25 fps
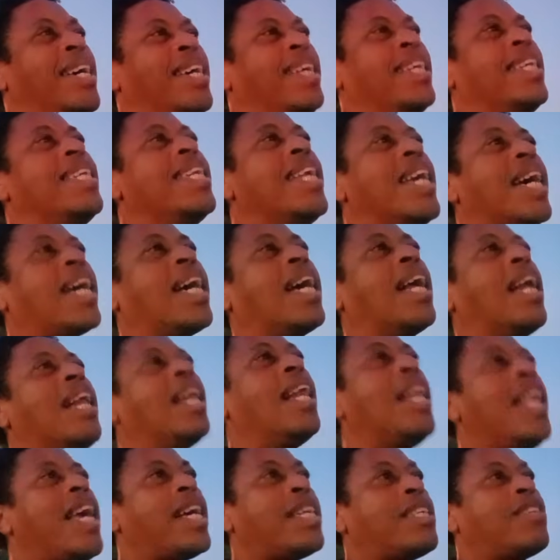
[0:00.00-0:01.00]

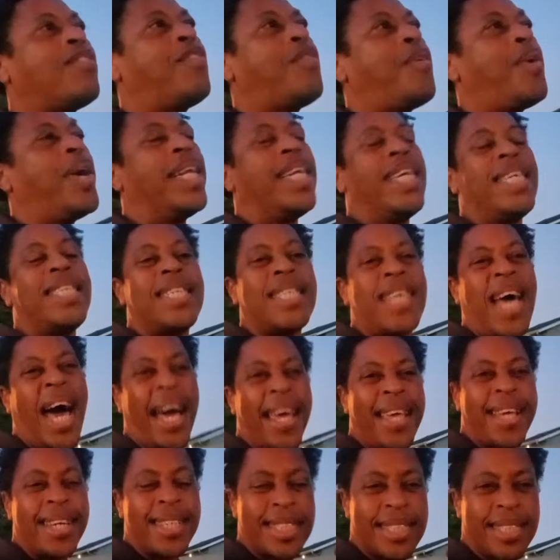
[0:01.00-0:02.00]
neglect for an
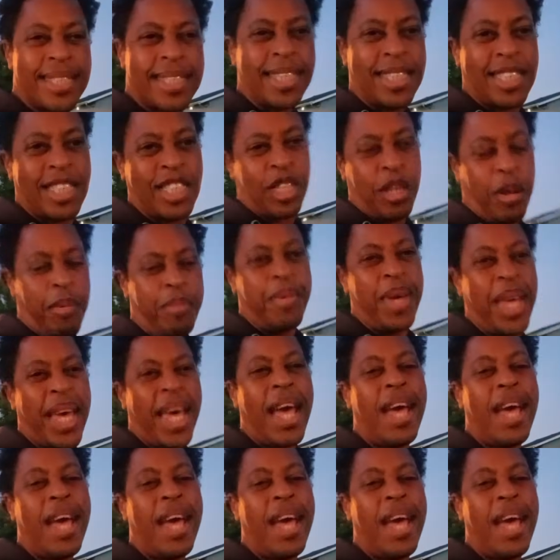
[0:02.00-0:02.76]
entire system,